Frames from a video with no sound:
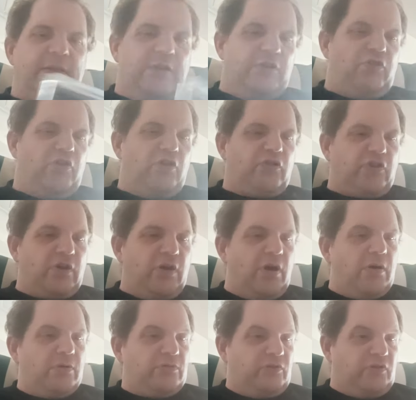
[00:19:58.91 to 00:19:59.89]
This has
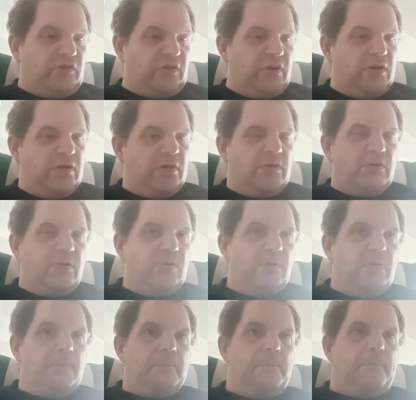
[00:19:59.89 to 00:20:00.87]
got
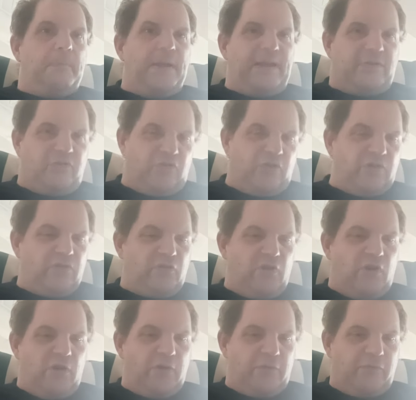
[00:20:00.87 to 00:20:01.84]
big
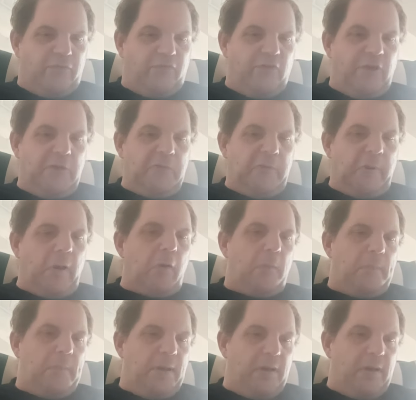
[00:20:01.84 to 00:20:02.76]
songs like Funeral